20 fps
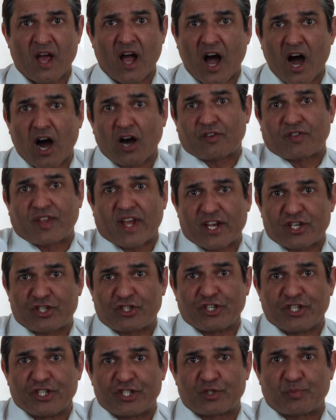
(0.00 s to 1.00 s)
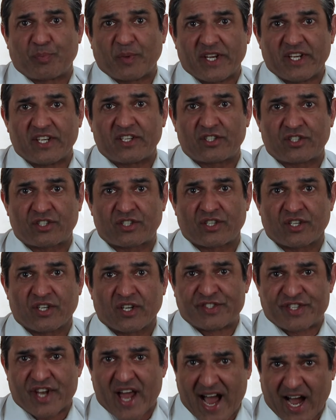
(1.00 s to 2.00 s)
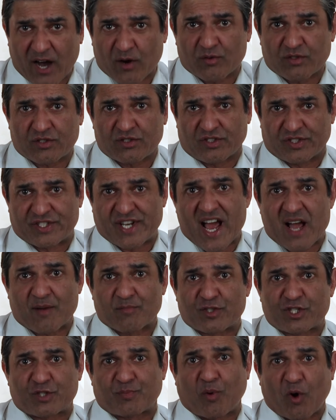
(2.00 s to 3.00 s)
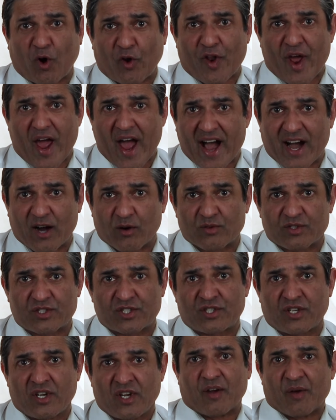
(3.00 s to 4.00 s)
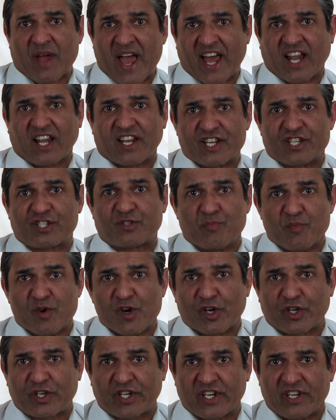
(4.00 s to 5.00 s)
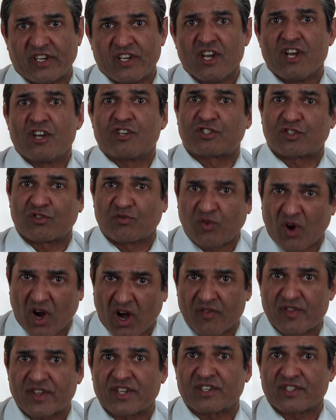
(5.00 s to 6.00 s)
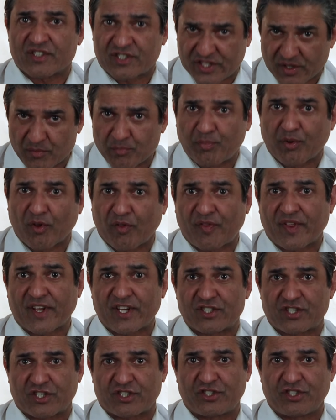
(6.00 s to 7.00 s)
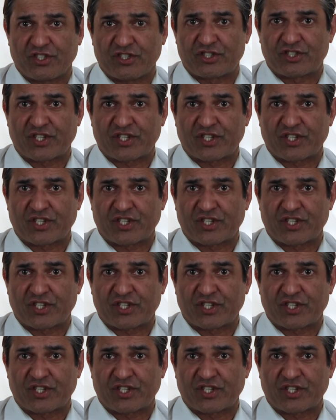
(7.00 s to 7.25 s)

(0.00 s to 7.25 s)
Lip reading: Hark, there she speaks, out, damn spot, out, hell is murky. So rather simple things that she's